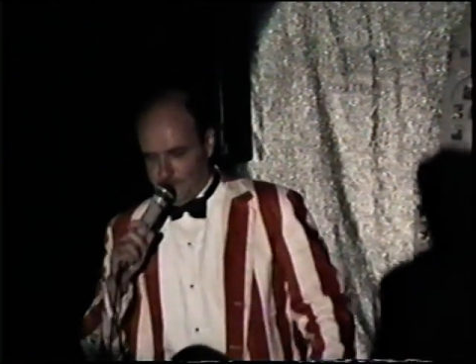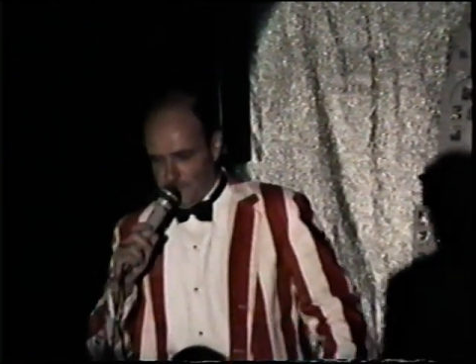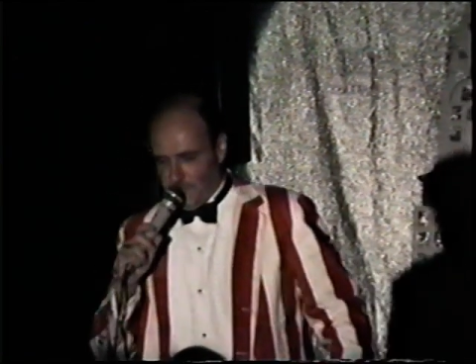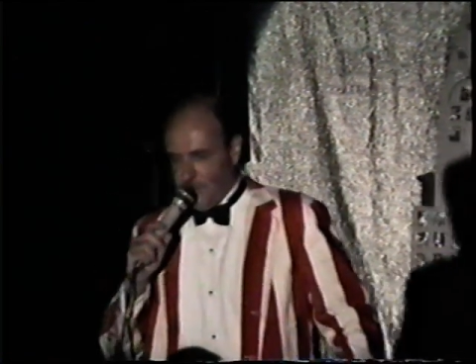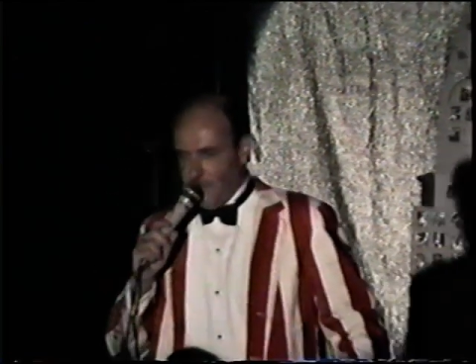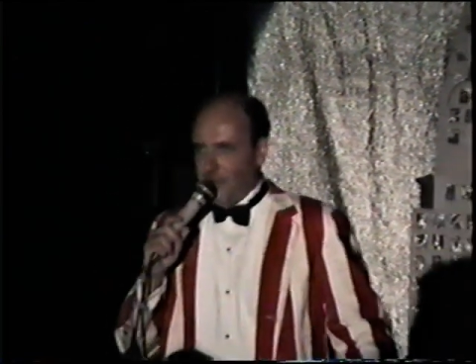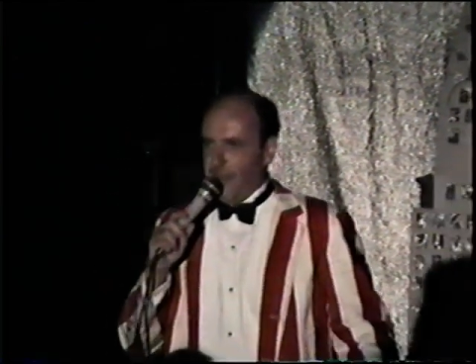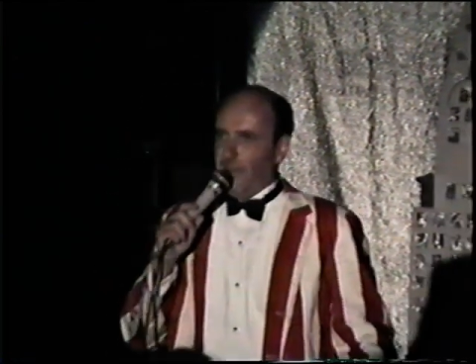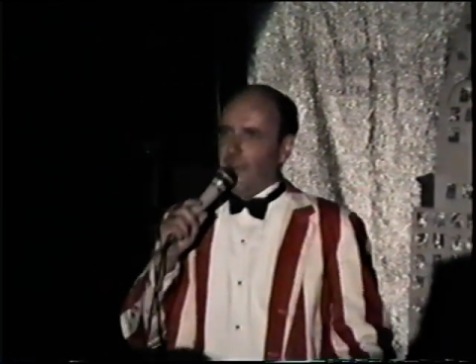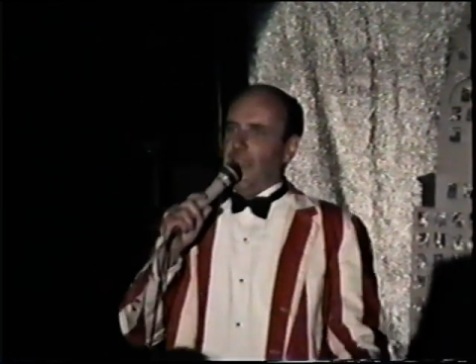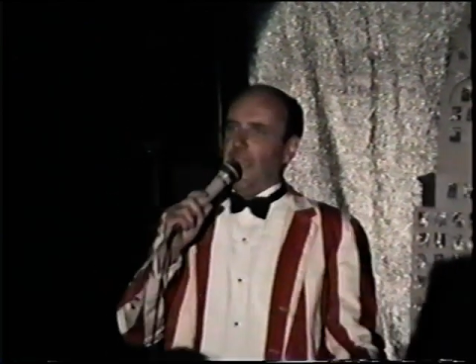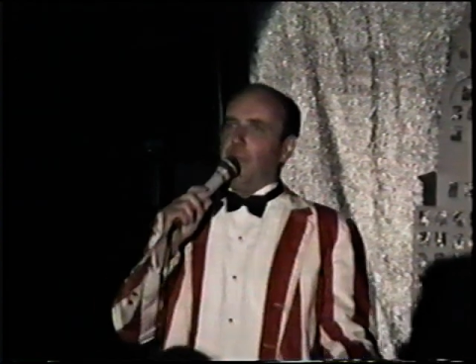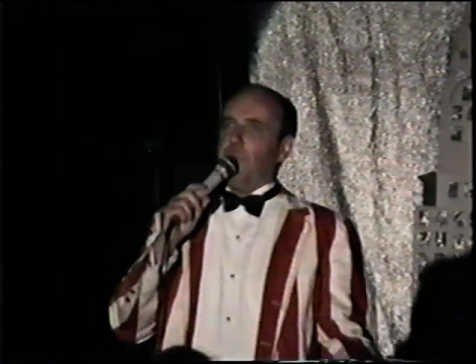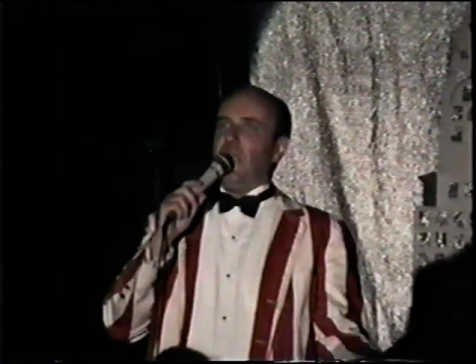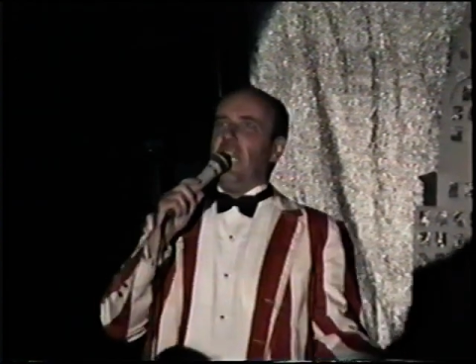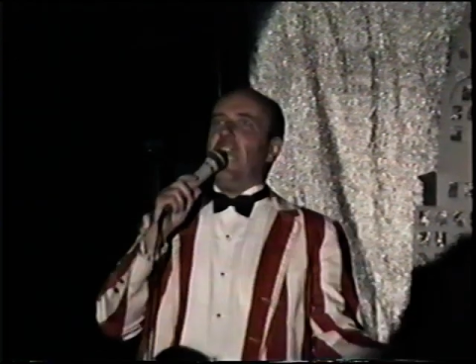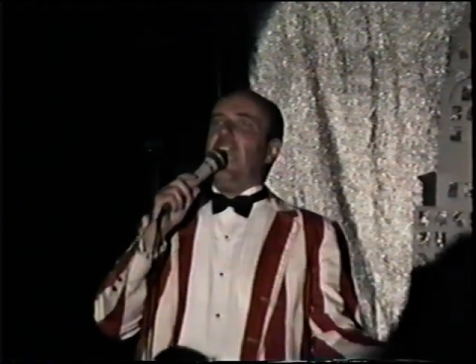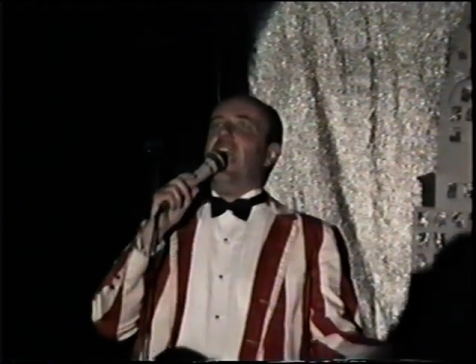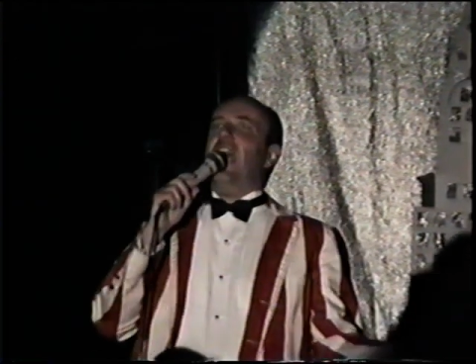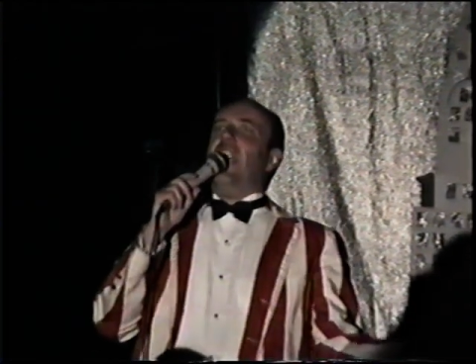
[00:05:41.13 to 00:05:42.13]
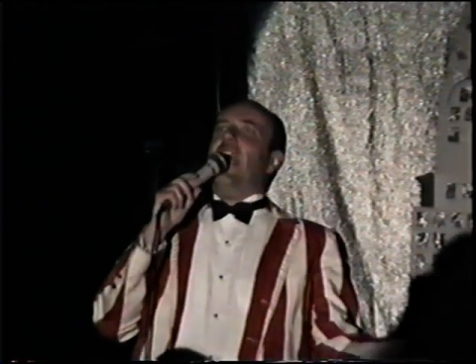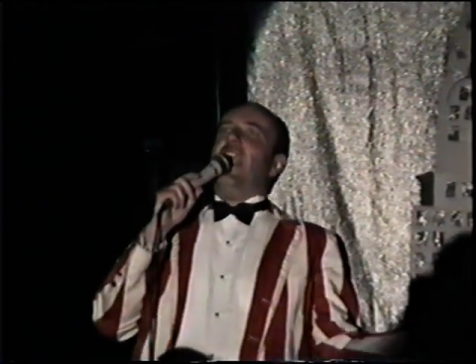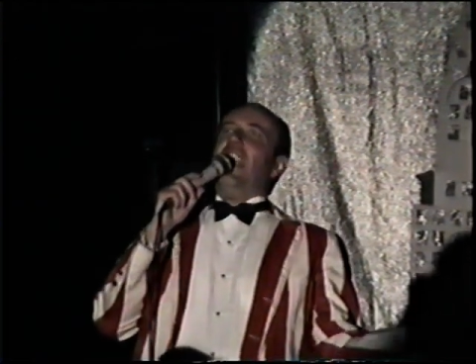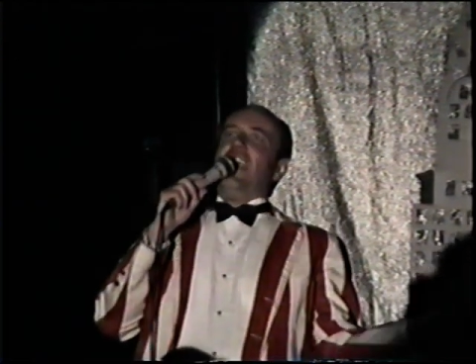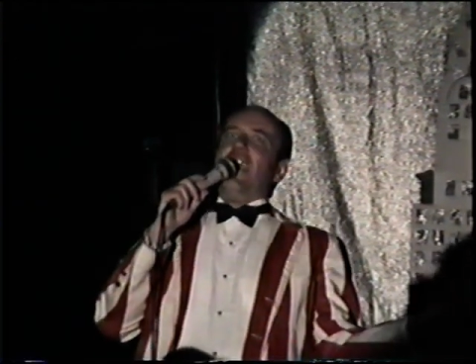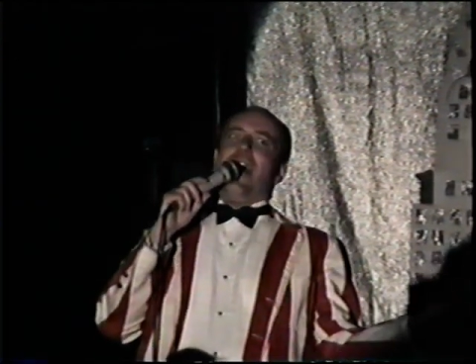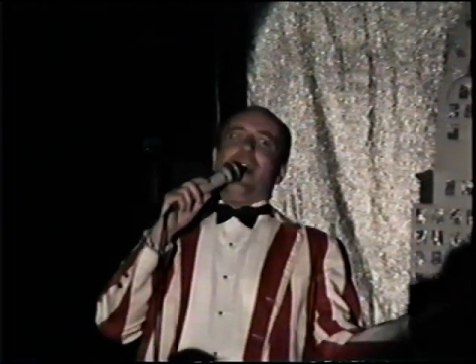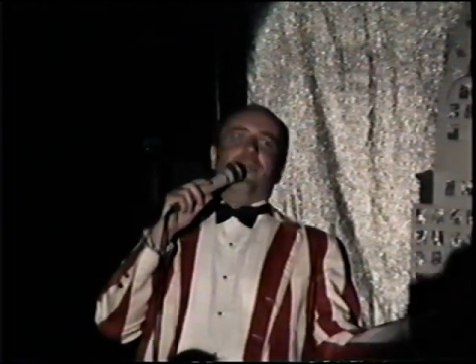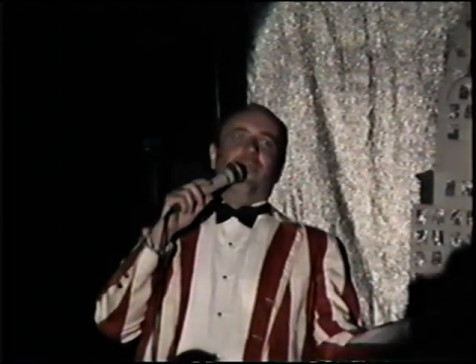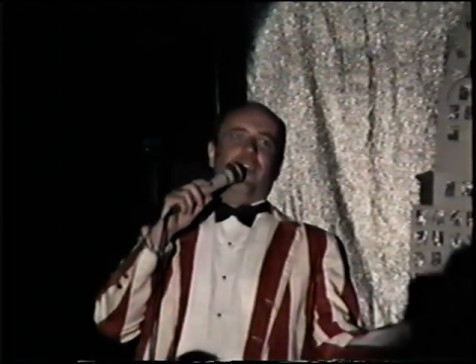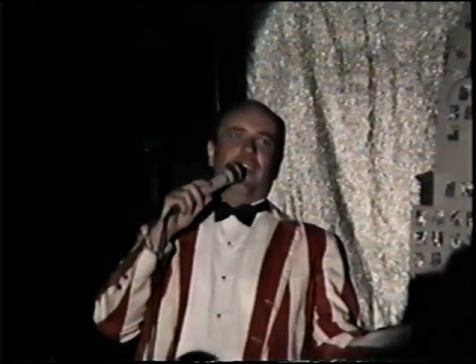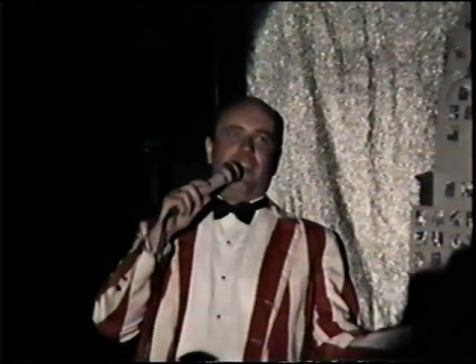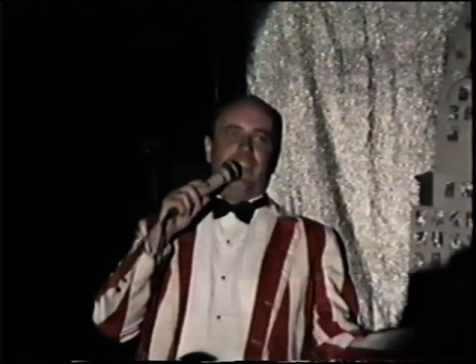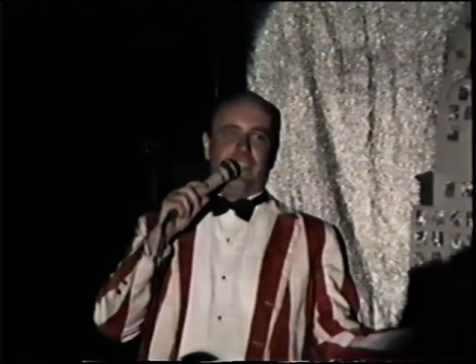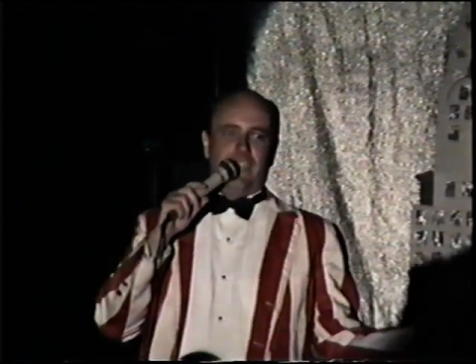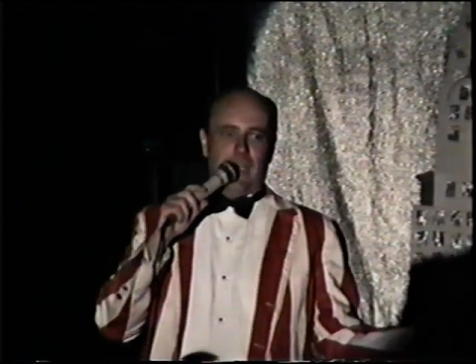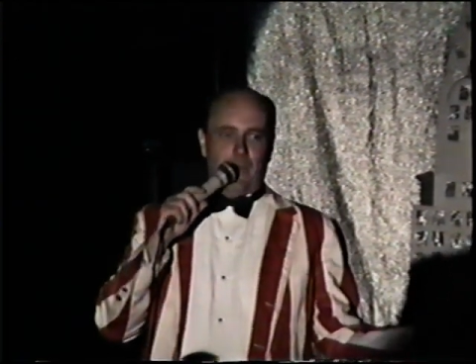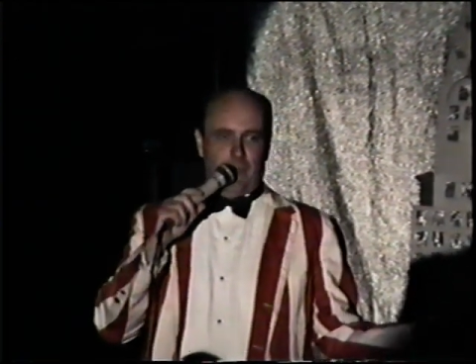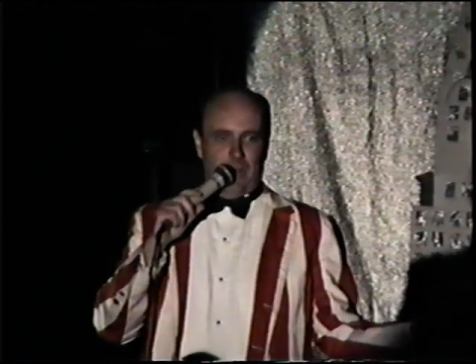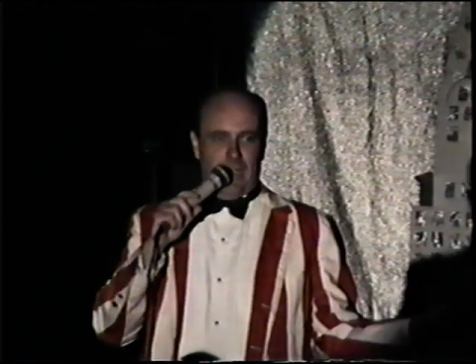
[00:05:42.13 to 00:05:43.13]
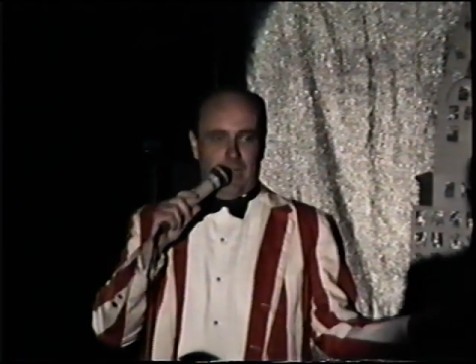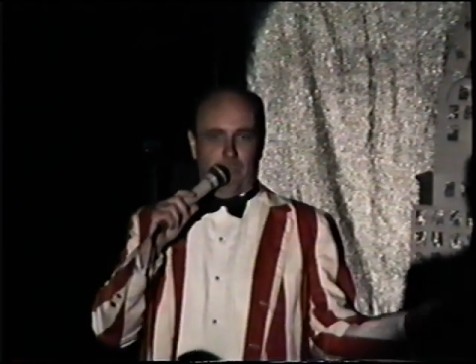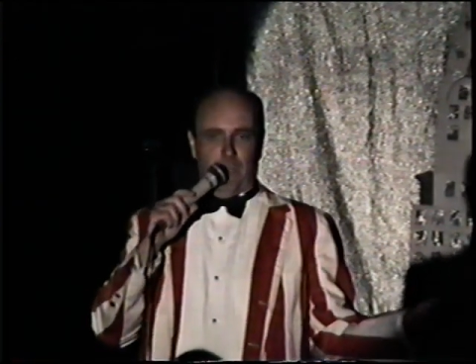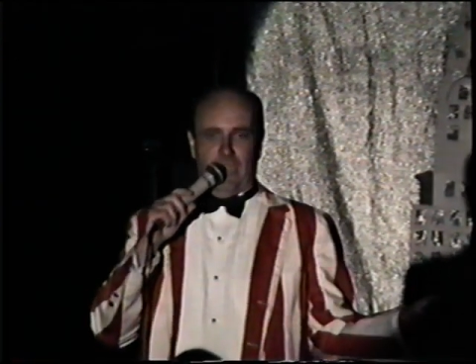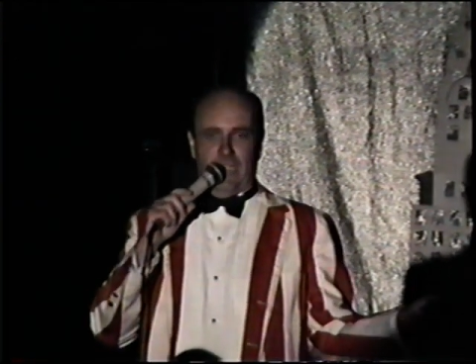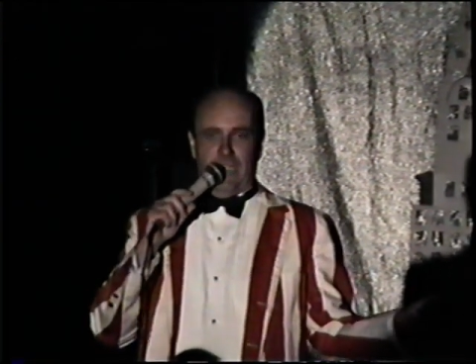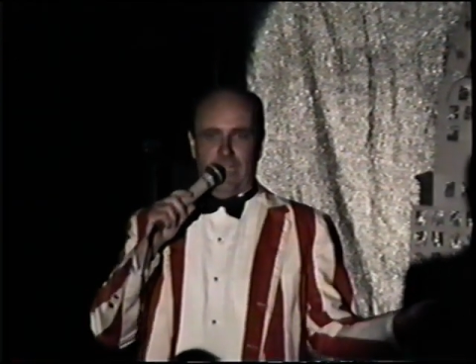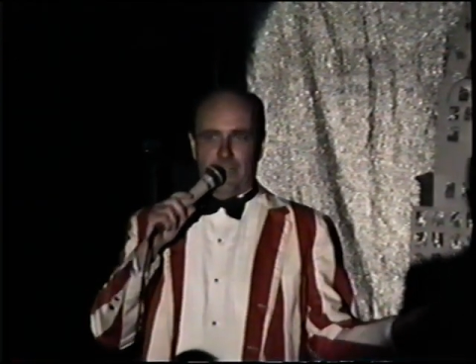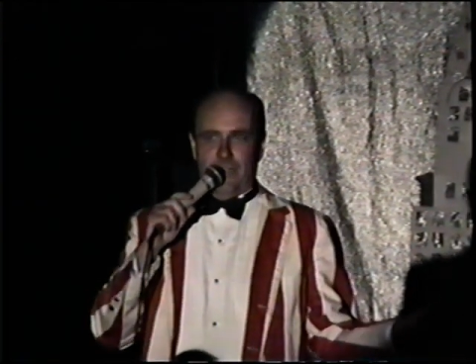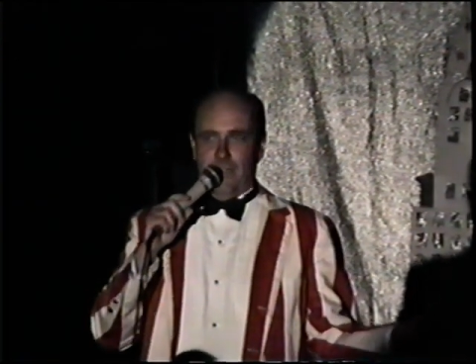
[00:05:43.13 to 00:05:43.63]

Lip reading: Here I am laying on the operating table, I'm bleeding.